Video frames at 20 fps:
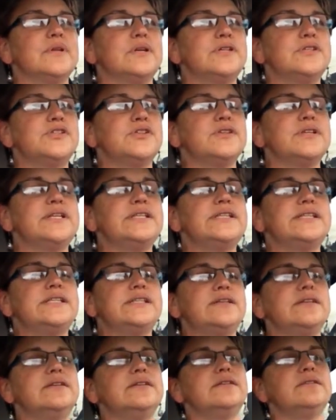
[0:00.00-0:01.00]
So
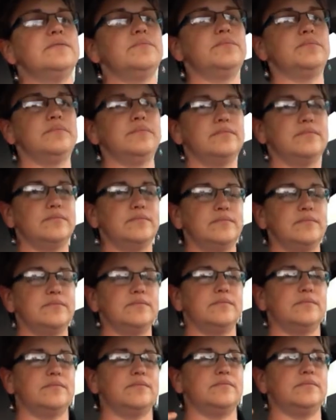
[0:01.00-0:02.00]
let's
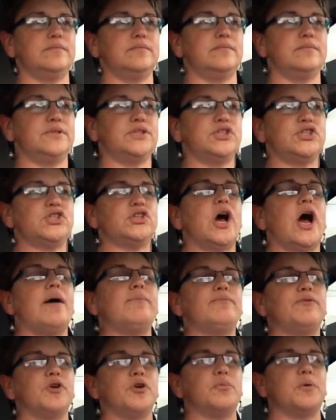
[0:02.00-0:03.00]

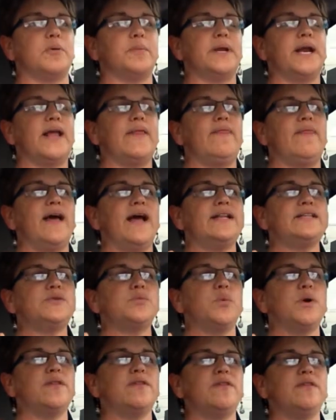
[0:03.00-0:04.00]
stop for a moment. And that's
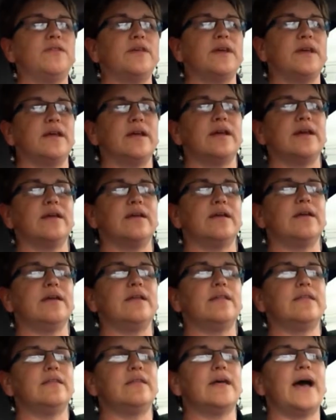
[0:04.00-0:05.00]
one thing
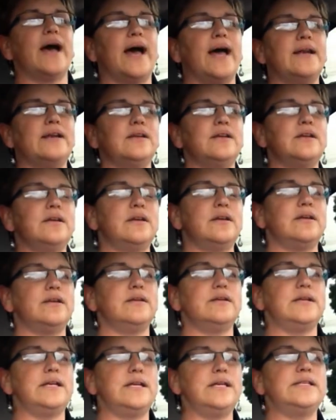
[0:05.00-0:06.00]
that
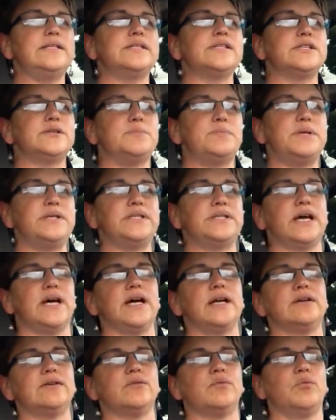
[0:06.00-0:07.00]
needs to be
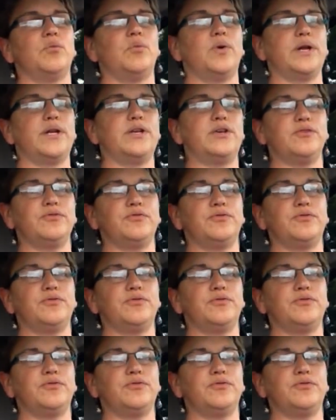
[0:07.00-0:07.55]
done when you're